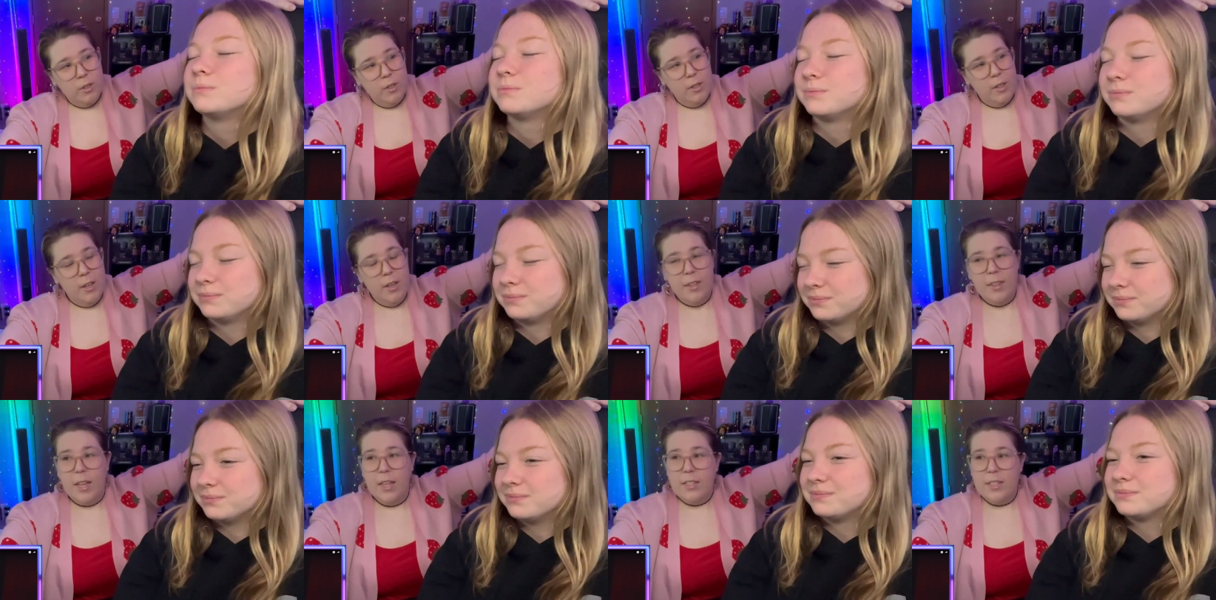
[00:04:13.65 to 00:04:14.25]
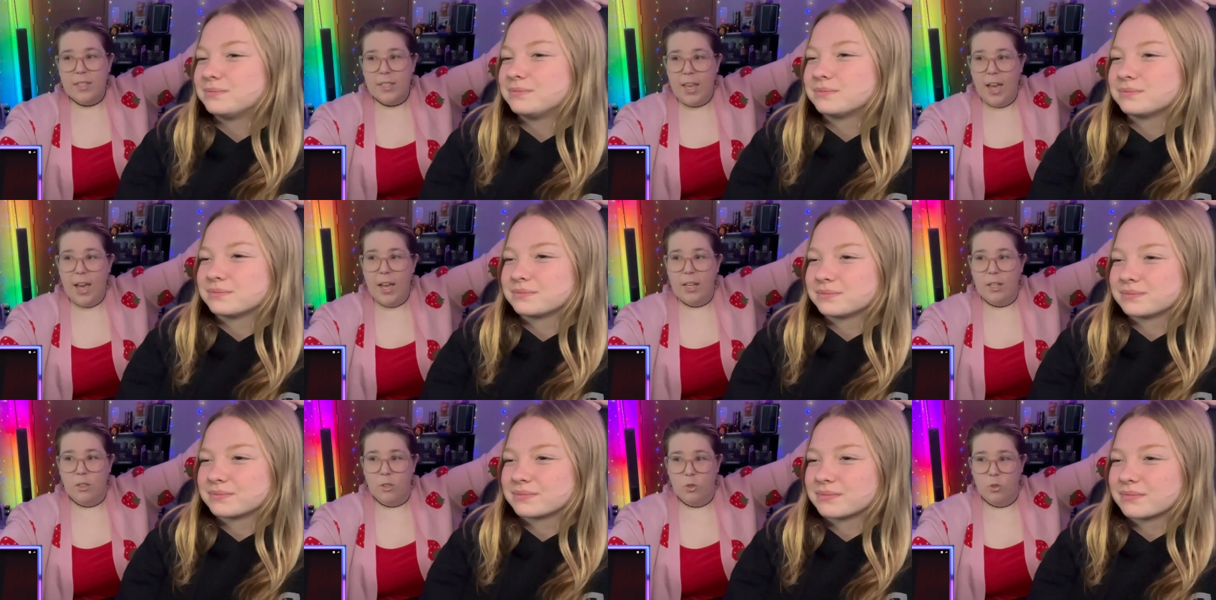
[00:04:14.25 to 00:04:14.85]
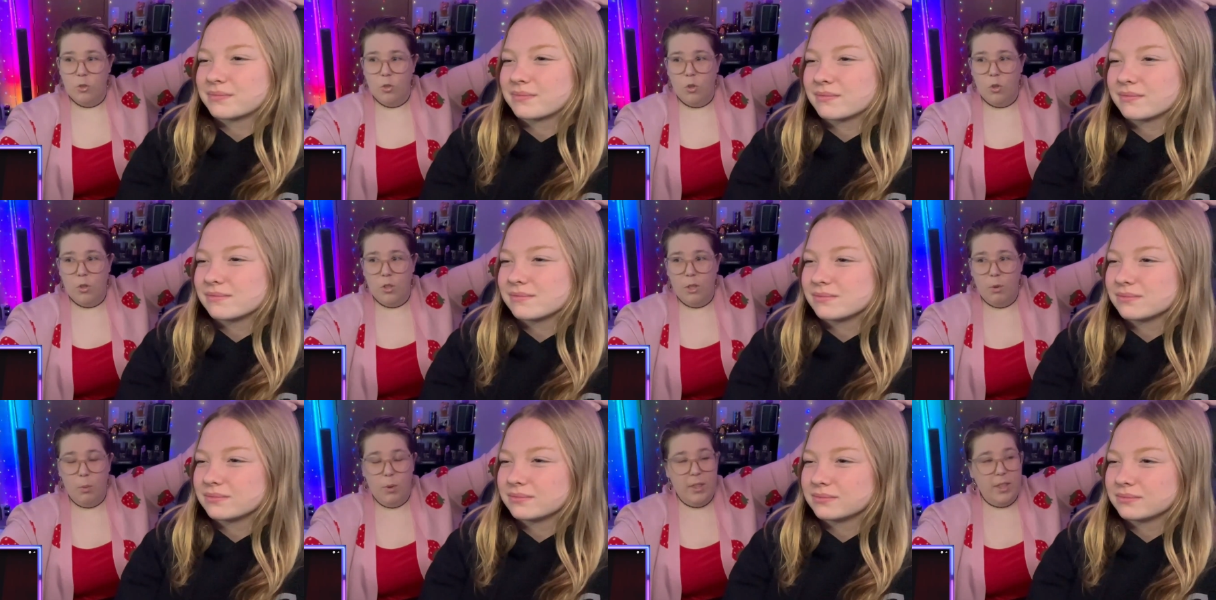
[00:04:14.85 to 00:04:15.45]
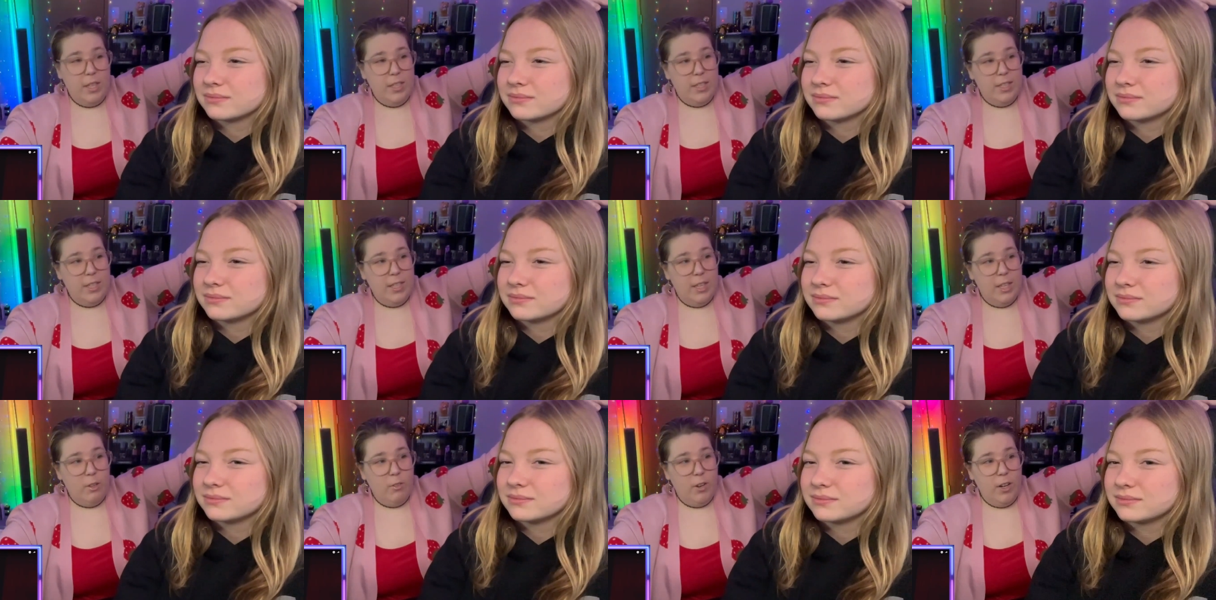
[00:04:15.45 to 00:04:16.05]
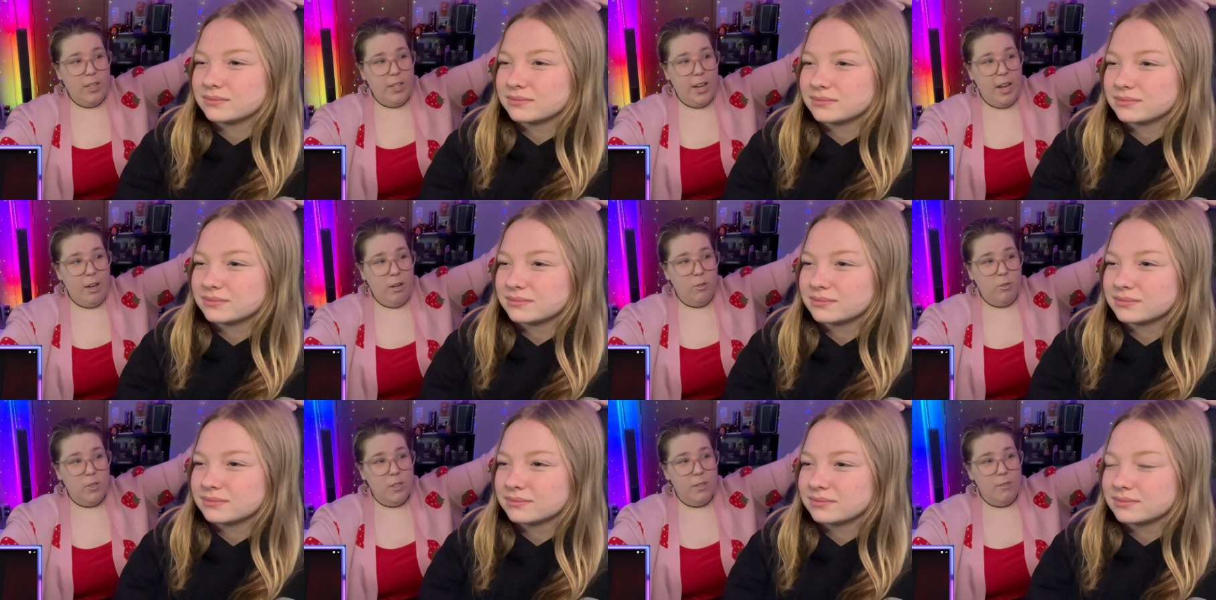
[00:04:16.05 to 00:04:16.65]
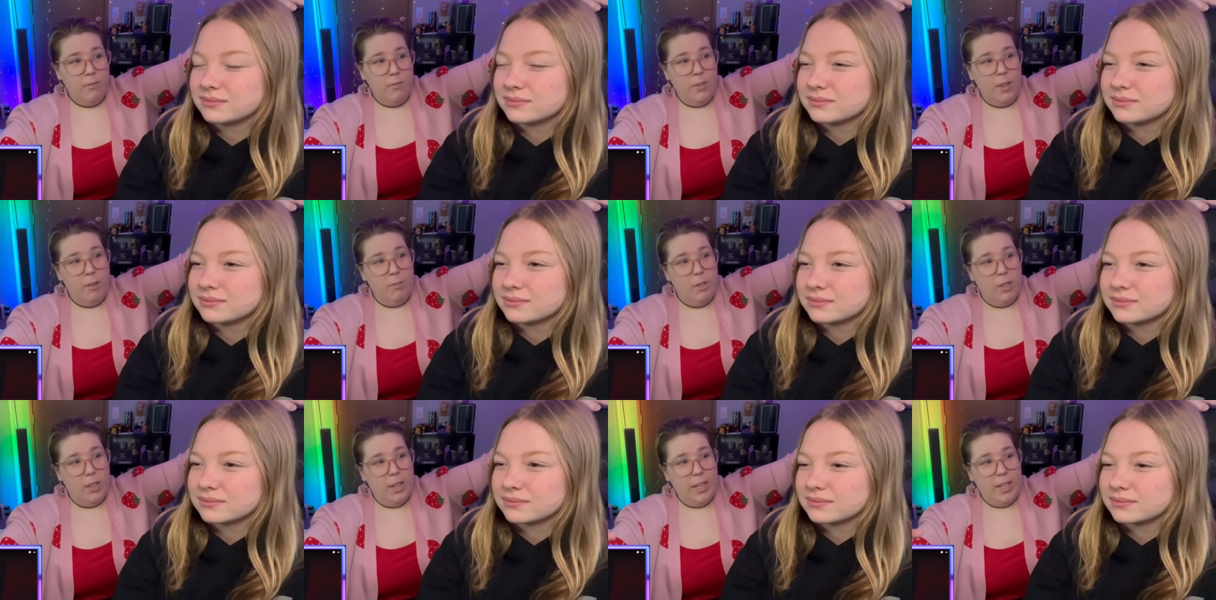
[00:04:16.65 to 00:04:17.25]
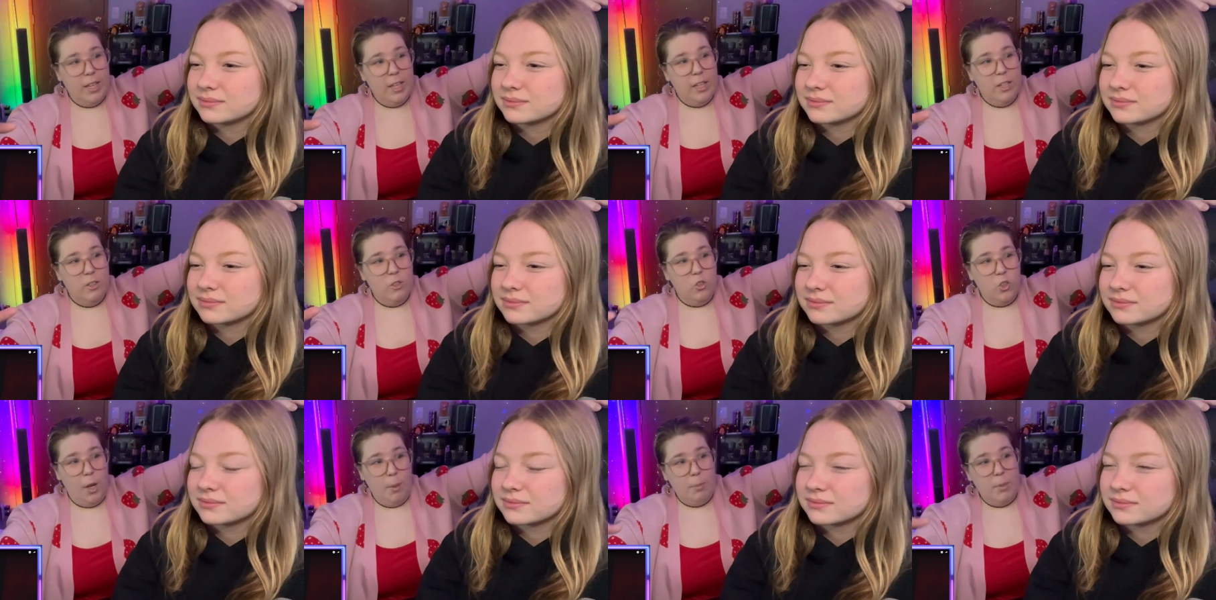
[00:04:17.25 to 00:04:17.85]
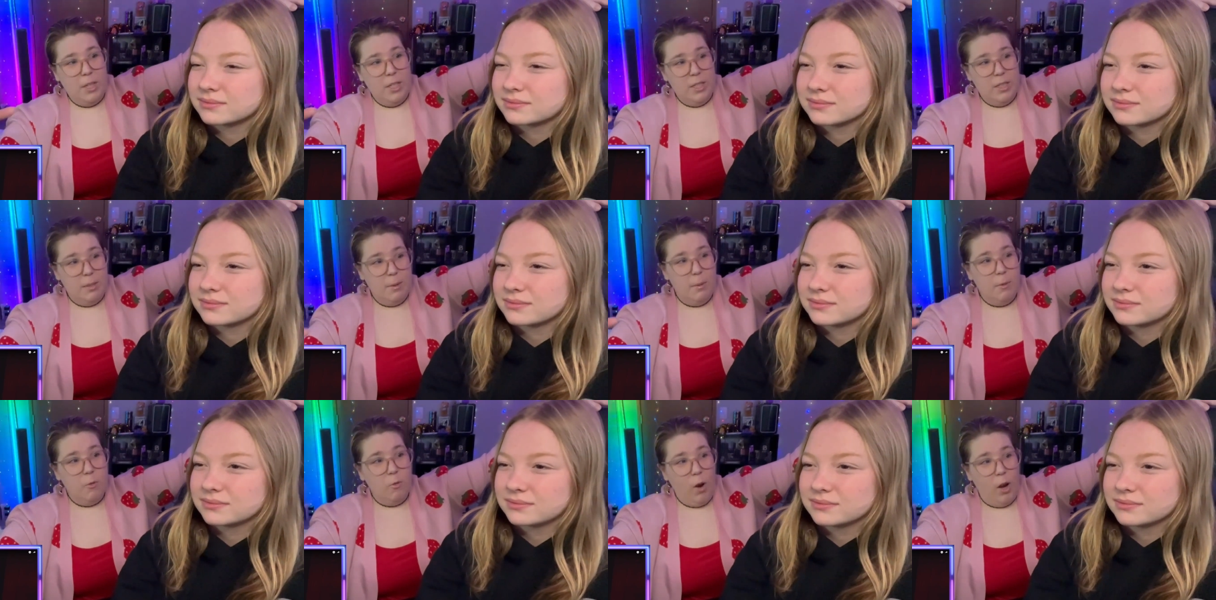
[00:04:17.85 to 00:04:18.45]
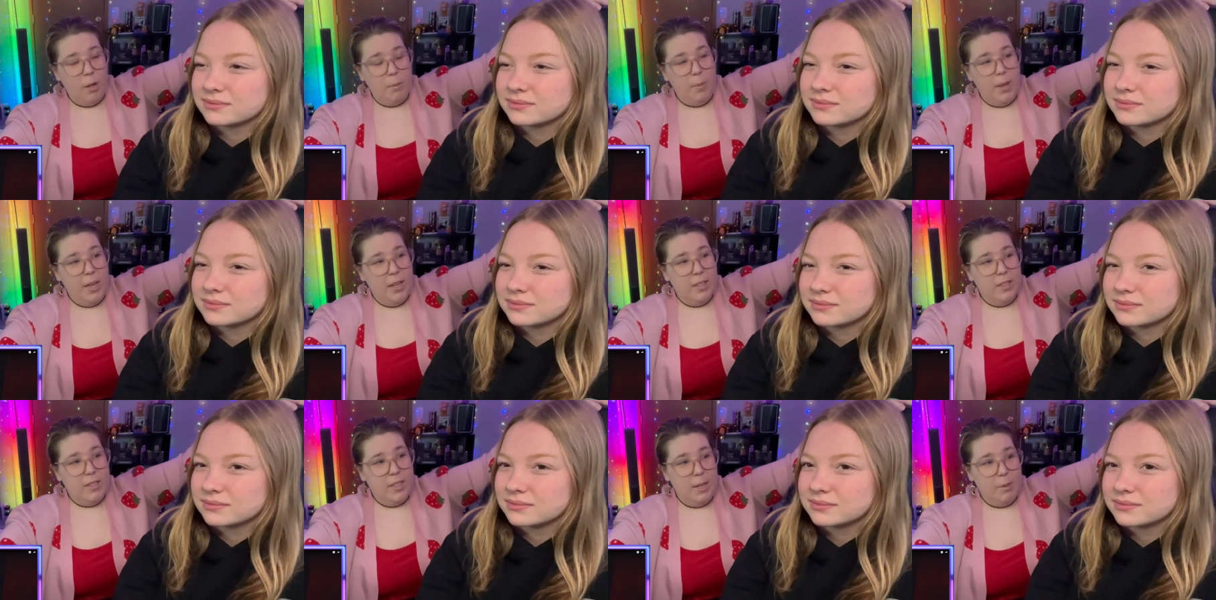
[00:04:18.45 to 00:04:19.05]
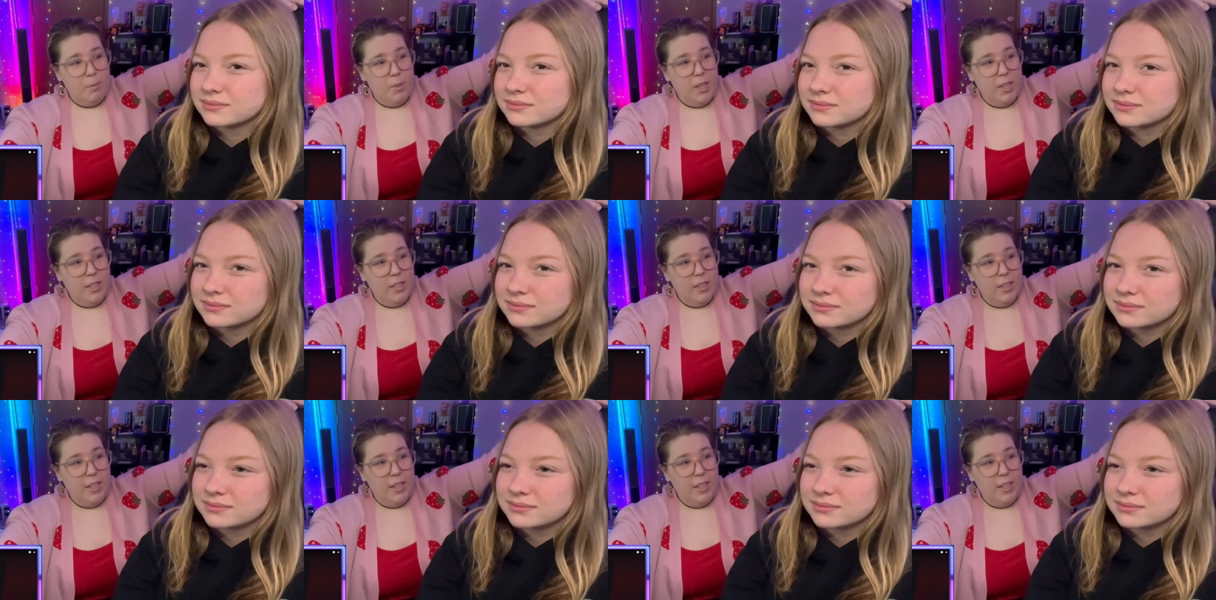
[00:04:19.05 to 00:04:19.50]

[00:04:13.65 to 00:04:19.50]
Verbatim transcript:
Speaker 1: Mm-hmm. That's Ken, who the one that's singing right now's favorite like Japanese rock band type thing.